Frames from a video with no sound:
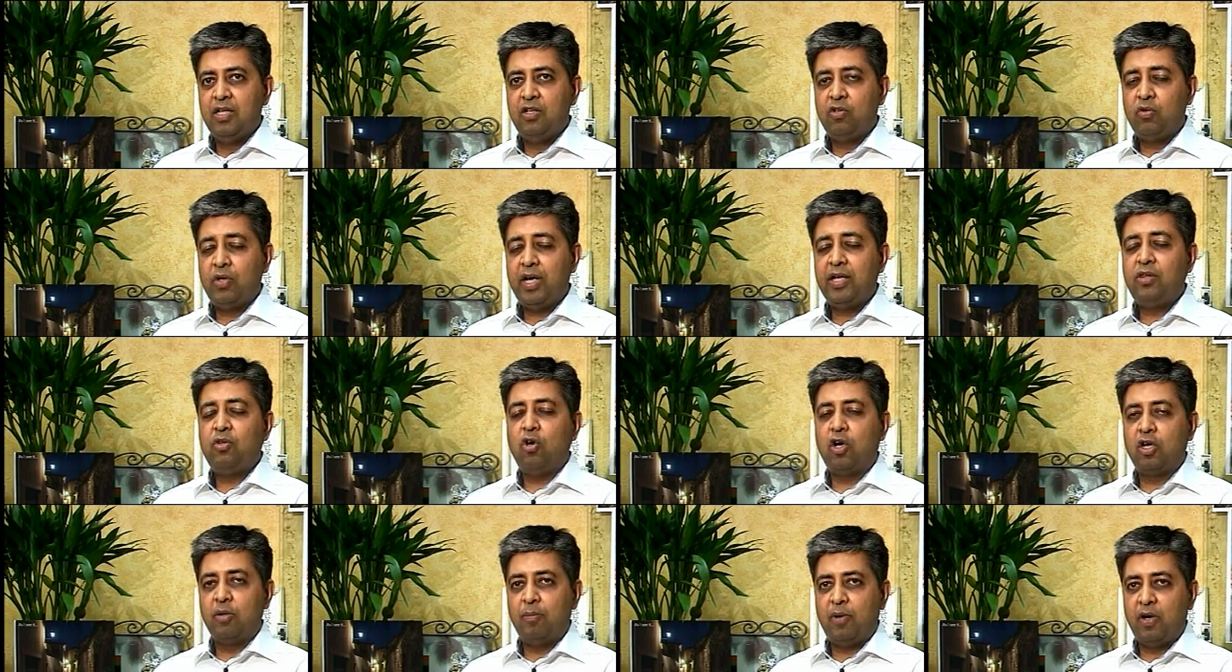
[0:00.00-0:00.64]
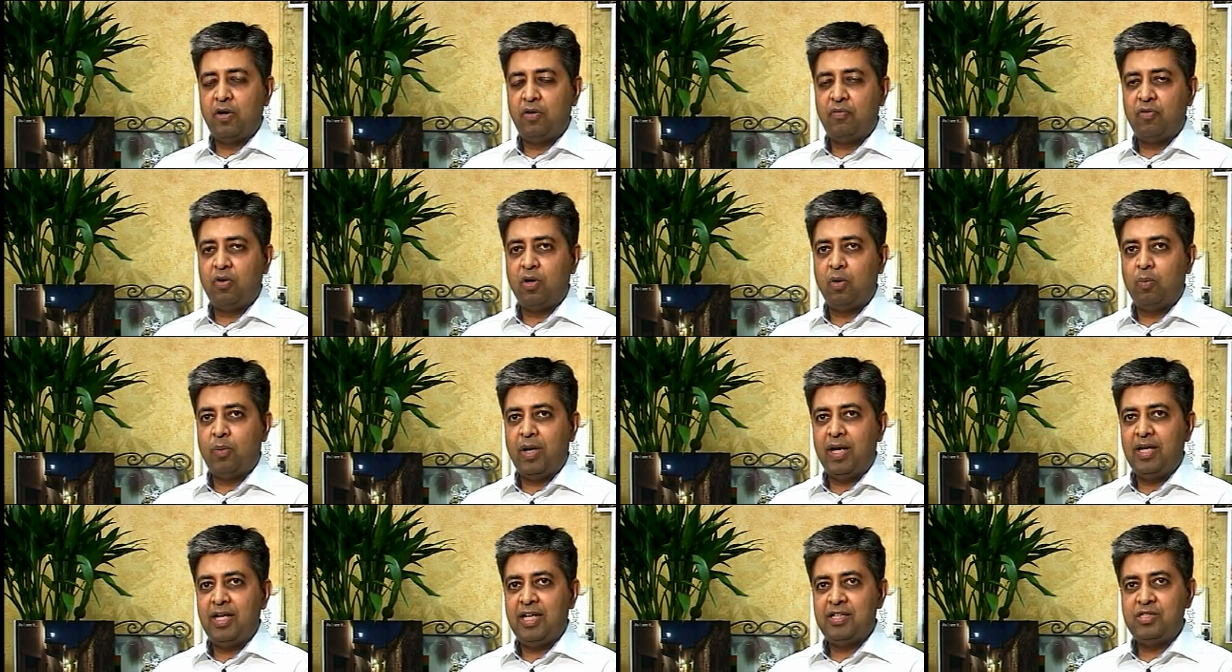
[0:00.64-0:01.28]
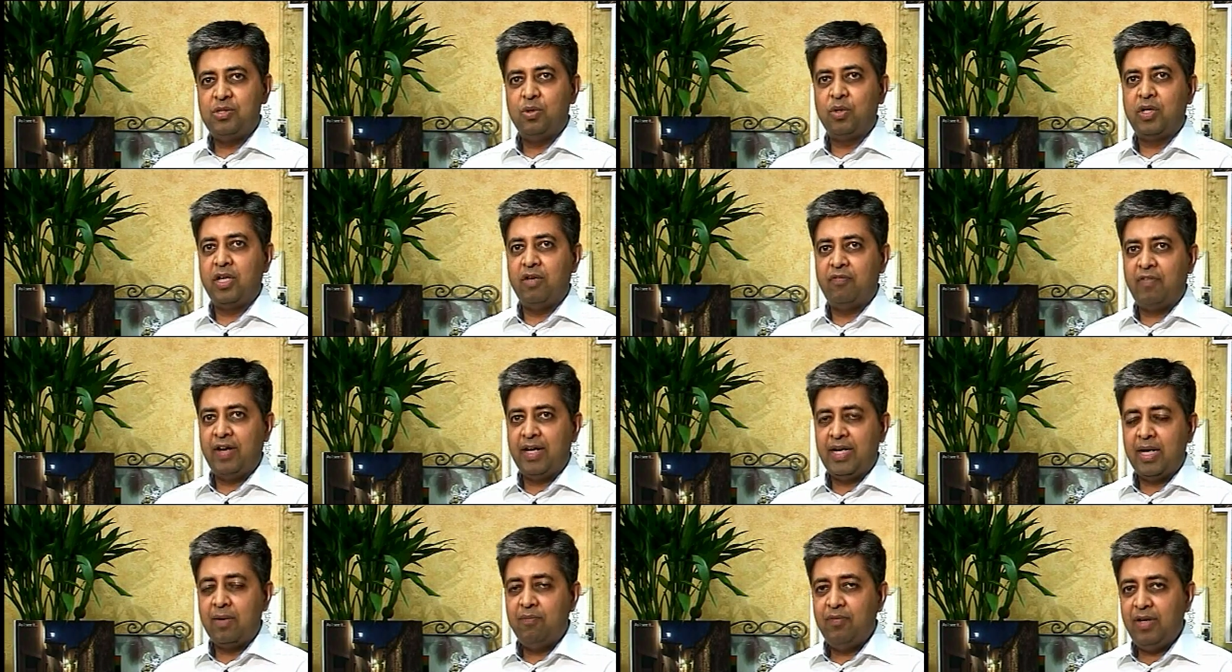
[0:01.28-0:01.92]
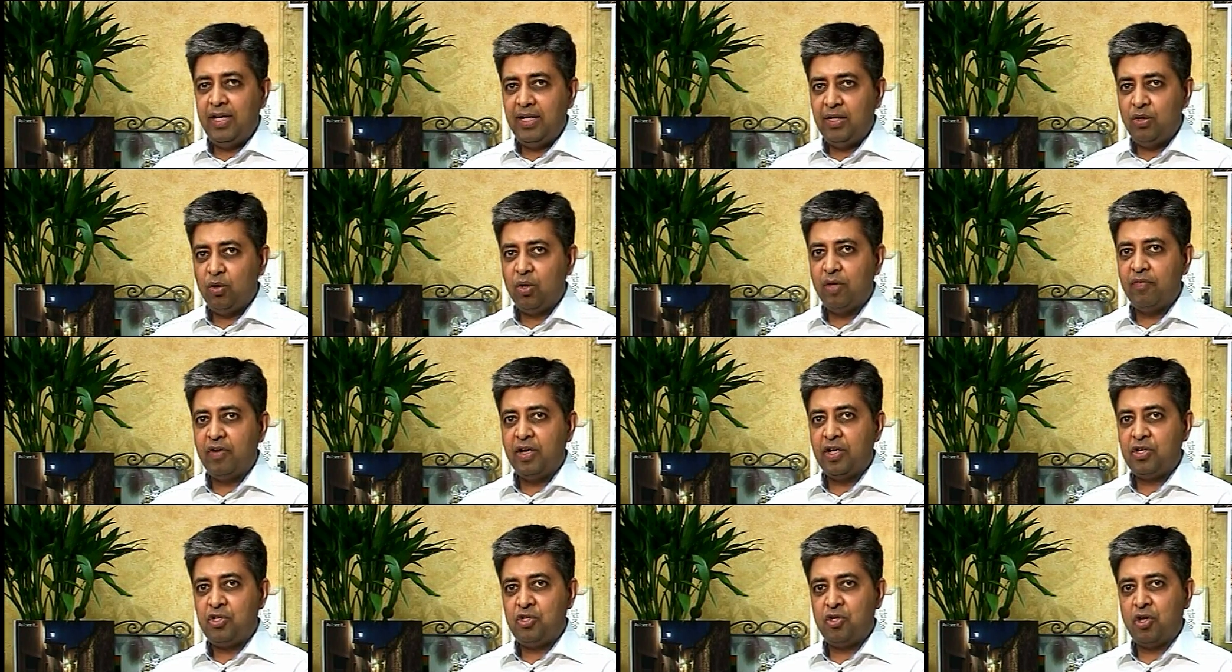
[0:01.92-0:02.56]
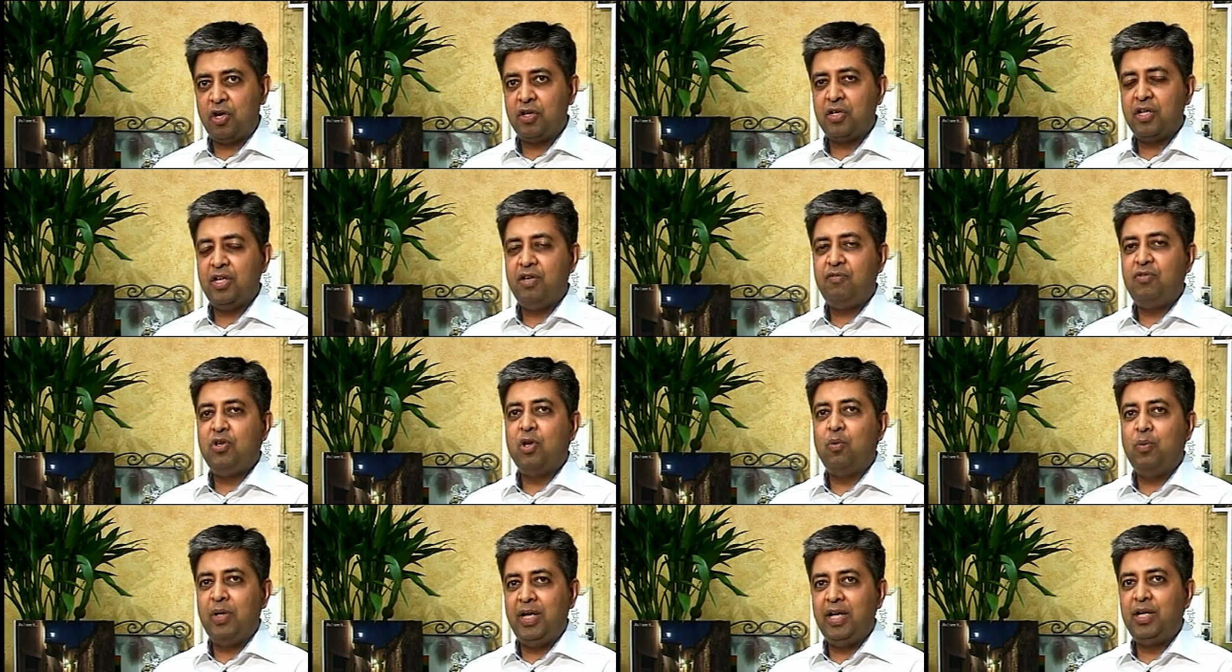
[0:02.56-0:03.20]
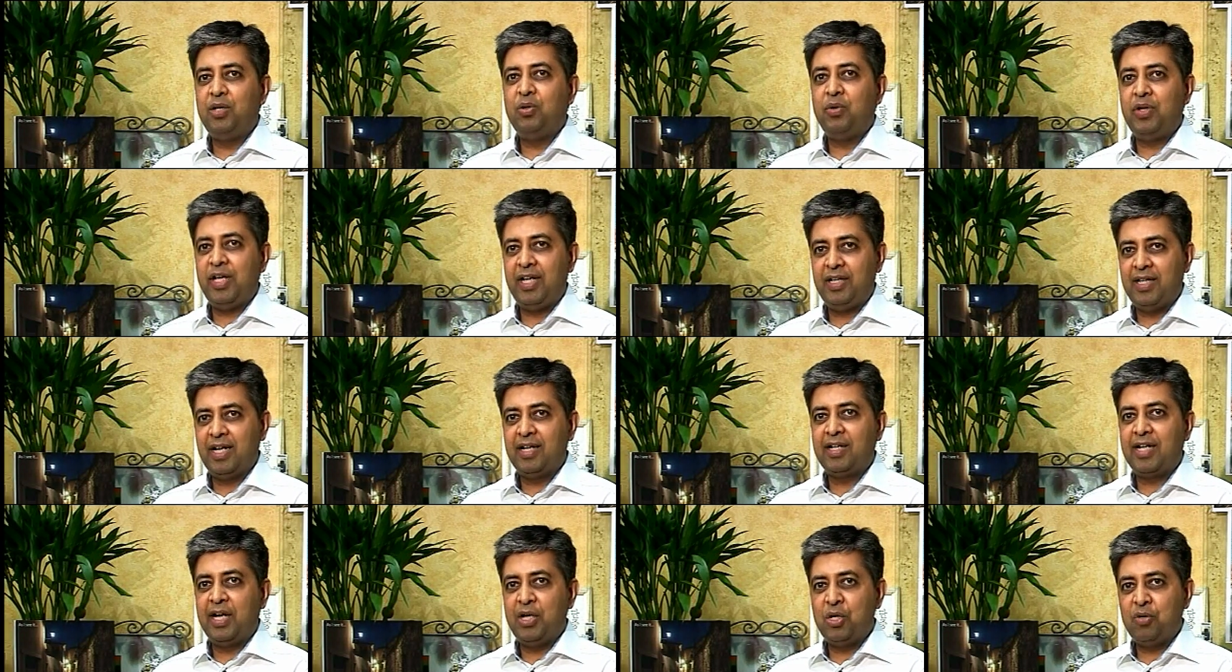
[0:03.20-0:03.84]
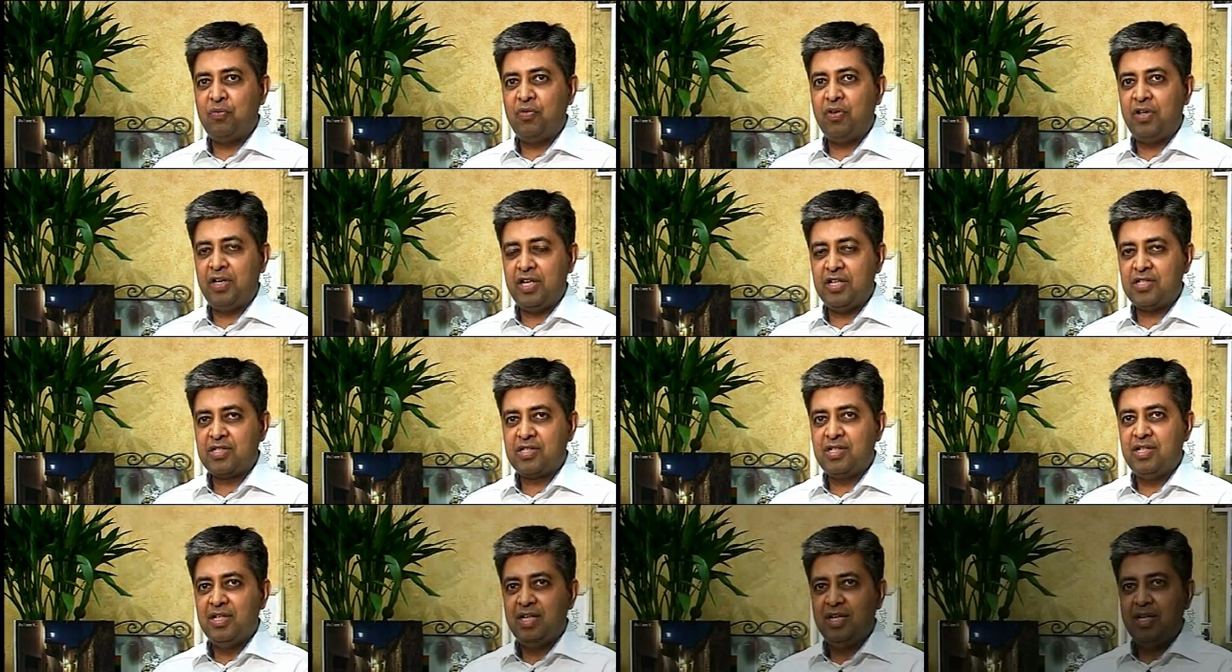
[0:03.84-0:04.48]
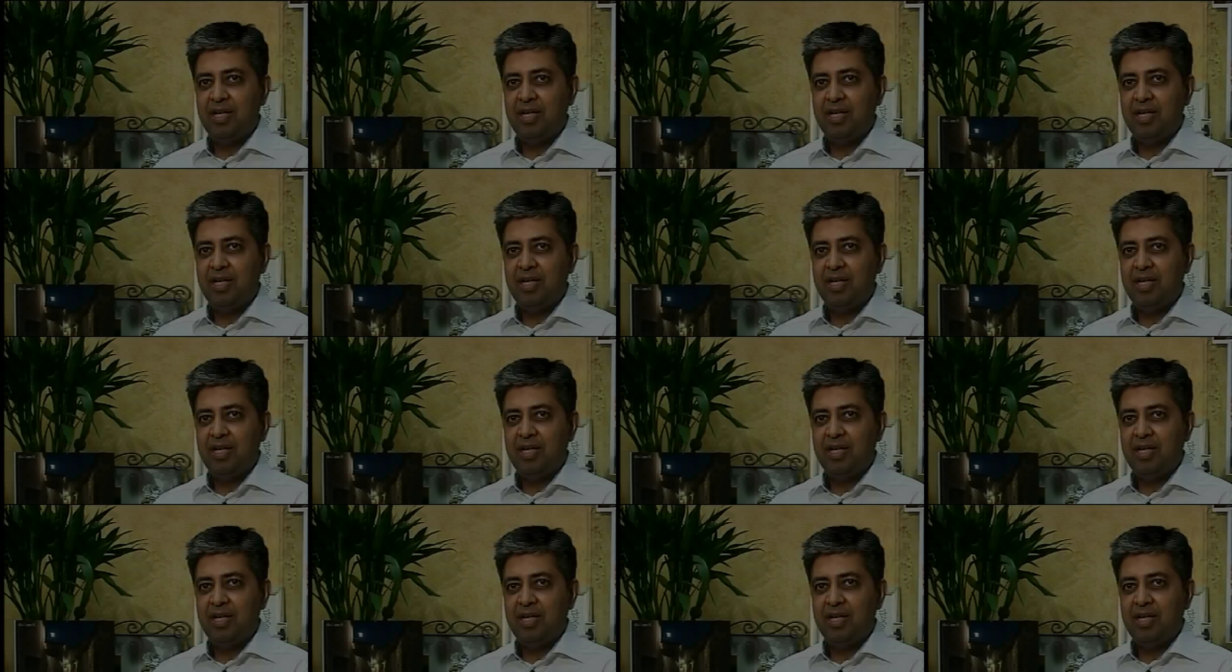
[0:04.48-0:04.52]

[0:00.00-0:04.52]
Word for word: So I thought about it for a while. I said, okay, fine, I'm willing to give it a shot if you're willing to take that kind of a risk.